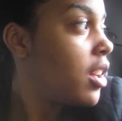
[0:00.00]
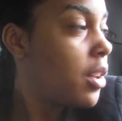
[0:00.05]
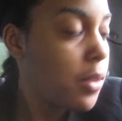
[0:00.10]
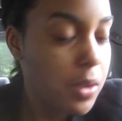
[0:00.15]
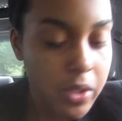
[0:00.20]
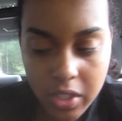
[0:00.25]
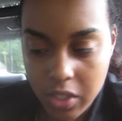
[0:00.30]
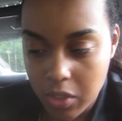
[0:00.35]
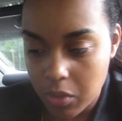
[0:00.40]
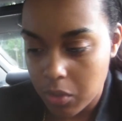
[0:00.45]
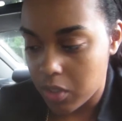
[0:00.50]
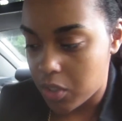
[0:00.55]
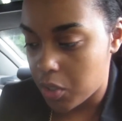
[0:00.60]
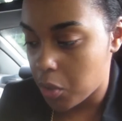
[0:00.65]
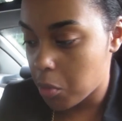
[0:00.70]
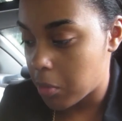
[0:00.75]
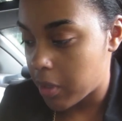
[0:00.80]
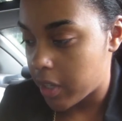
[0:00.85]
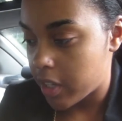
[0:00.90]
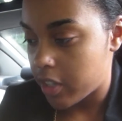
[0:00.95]
wasn't doing
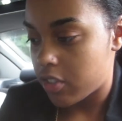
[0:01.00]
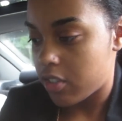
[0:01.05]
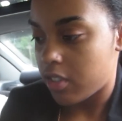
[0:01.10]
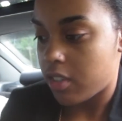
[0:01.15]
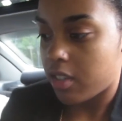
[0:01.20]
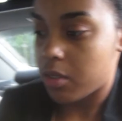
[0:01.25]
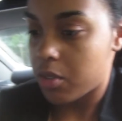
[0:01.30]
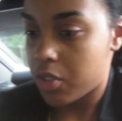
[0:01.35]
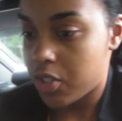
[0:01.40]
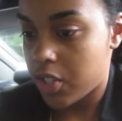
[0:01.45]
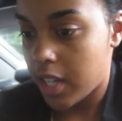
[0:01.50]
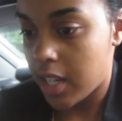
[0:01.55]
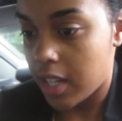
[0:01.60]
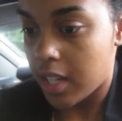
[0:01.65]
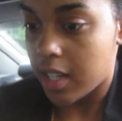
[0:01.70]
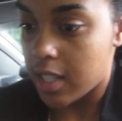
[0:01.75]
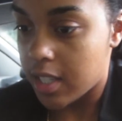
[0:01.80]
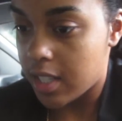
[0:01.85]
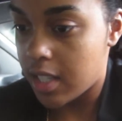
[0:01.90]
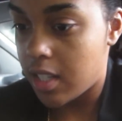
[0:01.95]
too much, you know,
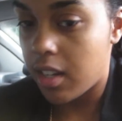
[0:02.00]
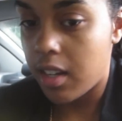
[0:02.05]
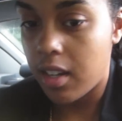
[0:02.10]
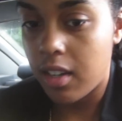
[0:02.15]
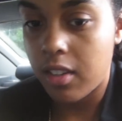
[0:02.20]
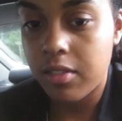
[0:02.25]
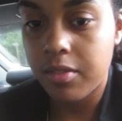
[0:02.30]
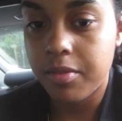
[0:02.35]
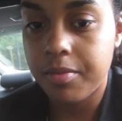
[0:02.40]
shaking stuff.